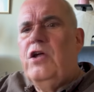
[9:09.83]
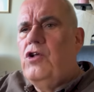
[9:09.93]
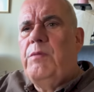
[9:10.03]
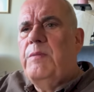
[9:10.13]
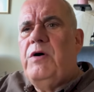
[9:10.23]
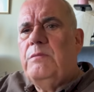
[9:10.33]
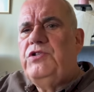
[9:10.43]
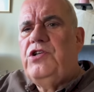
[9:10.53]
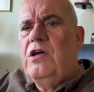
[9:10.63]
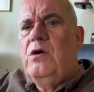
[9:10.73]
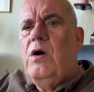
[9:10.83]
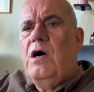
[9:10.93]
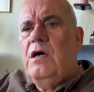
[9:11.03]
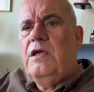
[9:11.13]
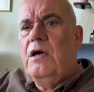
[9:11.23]
Top of the Pops 2,
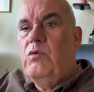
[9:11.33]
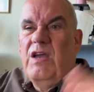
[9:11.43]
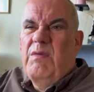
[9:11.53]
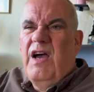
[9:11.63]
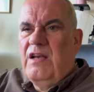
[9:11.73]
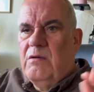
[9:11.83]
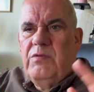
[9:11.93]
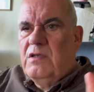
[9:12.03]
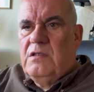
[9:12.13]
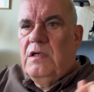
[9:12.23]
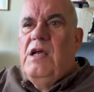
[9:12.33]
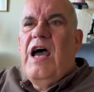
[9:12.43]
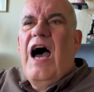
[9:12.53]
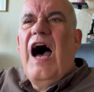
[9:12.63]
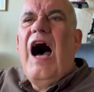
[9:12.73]
are you? Well, you might do, but
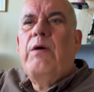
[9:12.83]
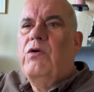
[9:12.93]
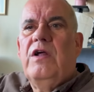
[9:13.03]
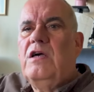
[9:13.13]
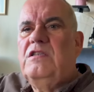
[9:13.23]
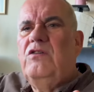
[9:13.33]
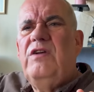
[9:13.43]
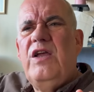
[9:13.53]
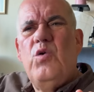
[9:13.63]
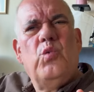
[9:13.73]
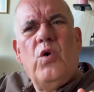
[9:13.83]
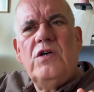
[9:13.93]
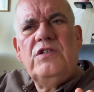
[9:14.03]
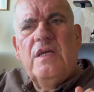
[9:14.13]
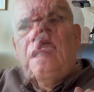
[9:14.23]
I wouldn't know because I only
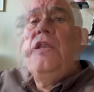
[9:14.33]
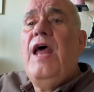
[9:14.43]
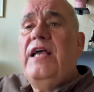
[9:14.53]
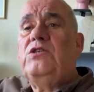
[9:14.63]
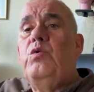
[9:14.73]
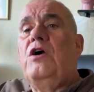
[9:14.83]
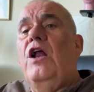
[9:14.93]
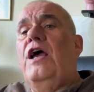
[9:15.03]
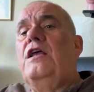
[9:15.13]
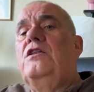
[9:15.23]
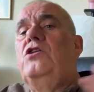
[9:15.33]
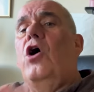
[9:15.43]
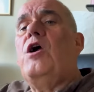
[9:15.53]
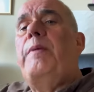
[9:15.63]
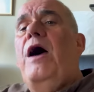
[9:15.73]
watch it. Next, we're going to
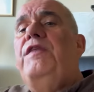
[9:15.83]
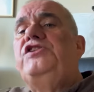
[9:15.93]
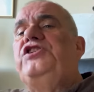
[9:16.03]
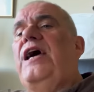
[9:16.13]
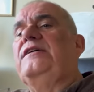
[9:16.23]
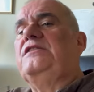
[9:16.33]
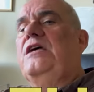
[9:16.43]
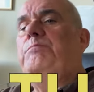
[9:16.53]
talk about the Jazz